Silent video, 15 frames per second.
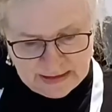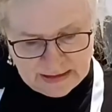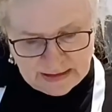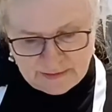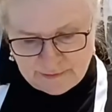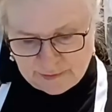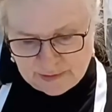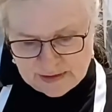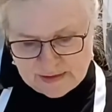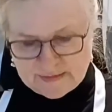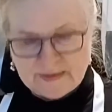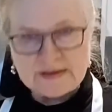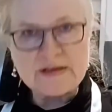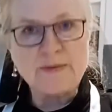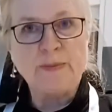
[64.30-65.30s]
need for this
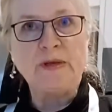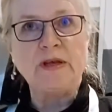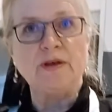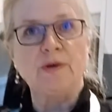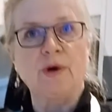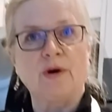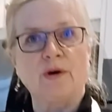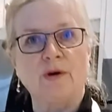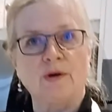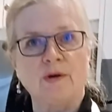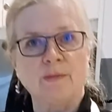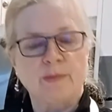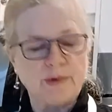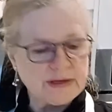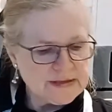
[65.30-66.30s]
recipe are
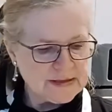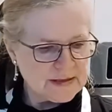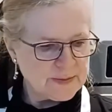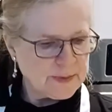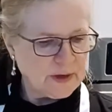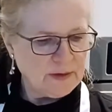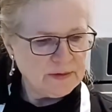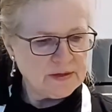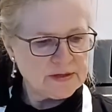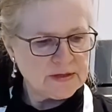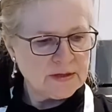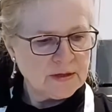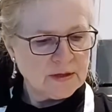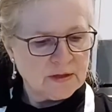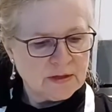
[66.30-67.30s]
Brussels sprouts,
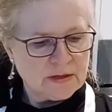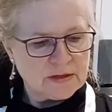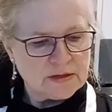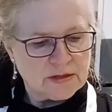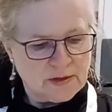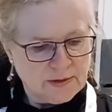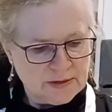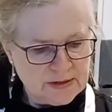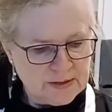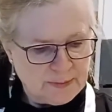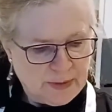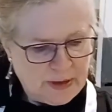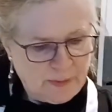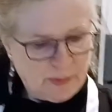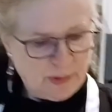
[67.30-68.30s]
salt,
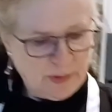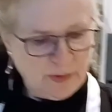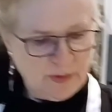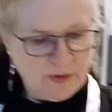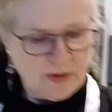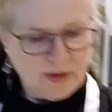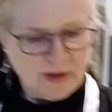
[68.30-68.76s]
pepper,